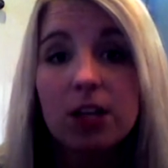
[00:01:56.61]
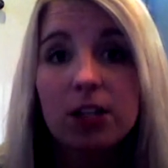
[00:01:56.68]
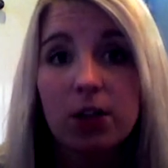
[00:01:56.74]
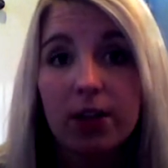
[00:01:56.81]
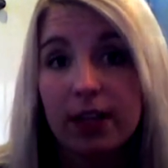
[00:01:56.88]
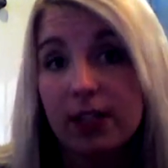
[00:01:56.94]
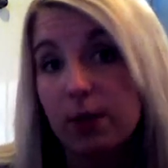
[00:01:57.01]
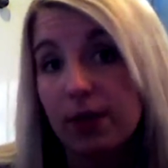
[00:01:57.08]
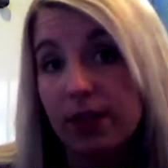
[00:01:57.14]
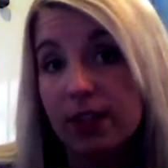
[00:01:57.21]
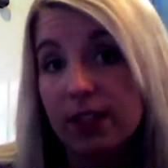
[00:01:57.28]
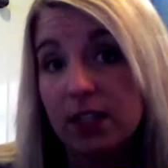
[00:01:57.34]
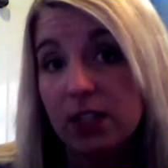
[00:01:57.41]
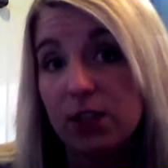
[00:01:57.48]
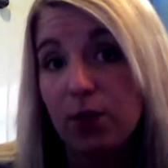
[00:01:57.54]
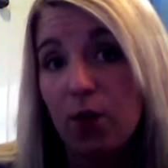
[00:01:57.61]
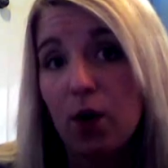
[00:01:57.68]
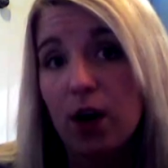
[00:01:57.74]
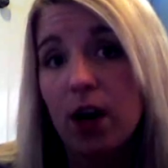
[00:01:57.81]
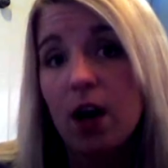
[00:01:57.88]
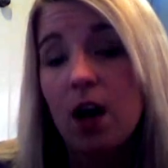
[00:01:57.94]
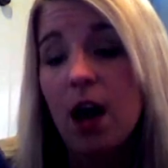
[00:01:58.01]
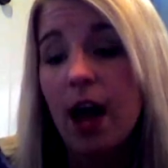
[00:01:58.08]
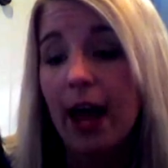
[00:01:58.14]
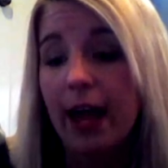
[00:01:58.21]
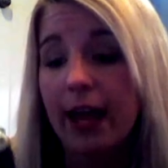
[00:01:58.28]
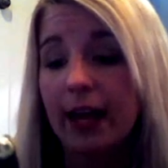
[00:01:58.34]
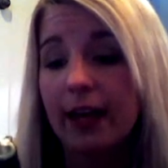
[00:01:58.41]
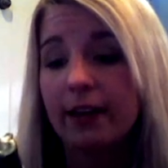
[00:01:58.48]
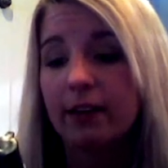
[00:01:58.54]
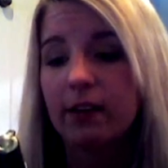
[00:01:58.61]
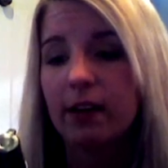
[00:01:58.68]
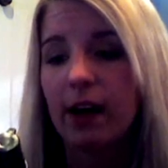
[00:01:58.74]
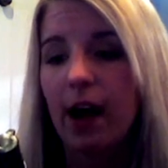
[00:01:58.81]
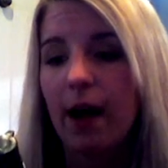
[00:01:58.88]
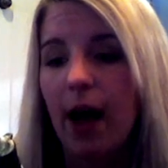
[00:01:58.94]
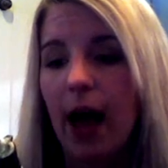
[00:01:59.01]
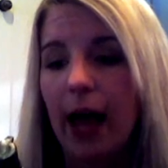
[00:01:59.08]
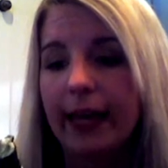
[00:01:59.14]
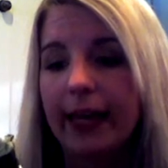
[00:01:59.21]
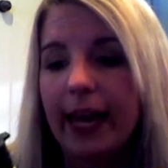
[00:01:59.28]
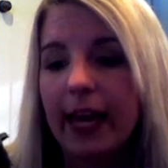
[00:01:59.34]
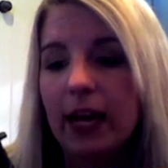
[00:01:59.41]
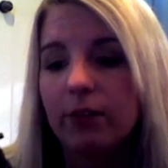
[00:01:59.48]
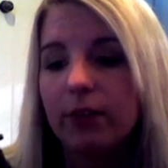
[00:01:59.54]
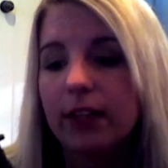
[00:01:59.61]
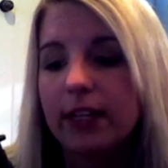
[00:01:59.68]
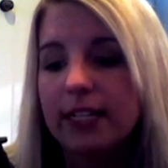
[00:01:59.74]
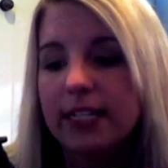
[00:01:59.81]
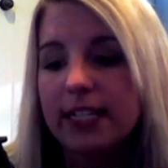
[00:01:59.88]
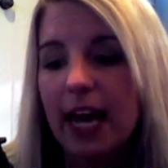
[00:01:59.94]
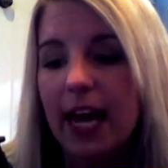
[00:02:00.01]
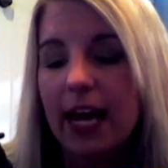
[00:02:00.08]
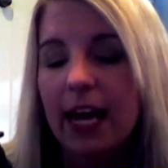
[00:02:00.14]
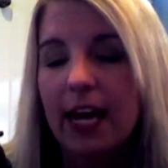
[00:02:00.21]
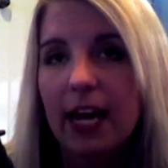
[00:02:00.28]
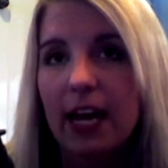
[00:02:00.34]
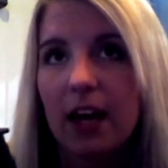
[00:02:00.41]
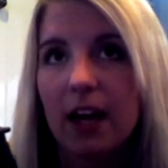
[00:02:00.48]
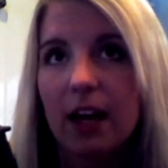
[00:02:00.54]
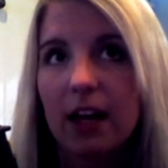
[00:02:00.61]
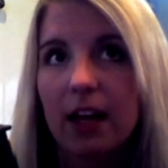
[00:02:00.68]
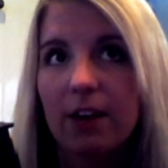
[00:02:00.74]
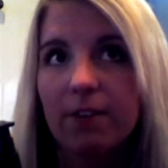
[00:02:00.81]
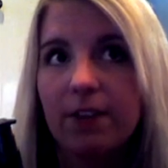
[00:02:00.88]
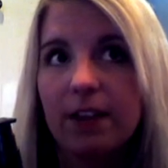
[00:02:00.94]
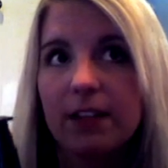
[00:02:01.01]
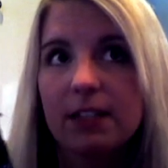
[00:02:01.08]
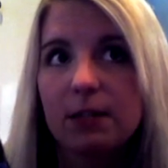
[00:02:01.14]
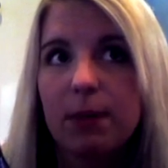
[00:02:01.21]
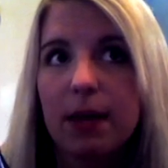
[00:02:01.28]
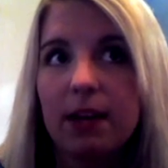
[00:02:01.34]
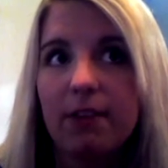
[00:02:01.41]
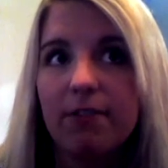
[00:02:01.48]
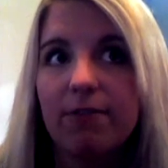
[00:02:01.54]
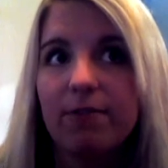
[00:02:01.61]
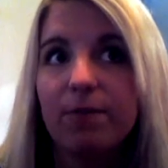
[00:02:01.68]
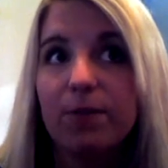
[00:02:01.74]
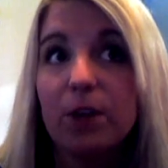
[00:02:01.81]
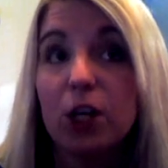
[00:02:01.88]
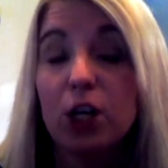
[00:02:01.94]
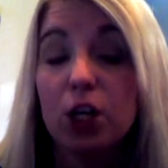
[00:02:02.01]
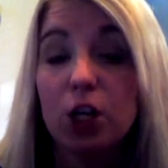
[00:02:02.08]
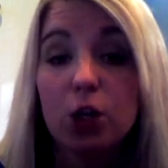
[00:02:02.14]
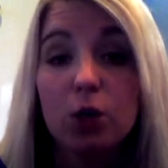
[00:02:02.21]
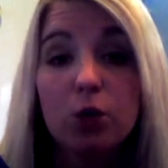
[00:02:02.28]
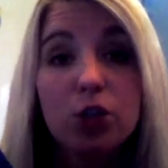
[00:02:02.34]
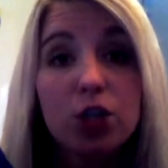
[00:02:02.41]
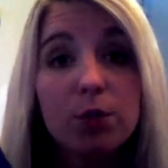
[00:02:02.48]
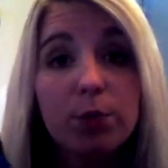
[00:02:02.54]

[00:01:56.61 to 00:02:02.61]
So that's what this is for. And I can't really say if it's made a huge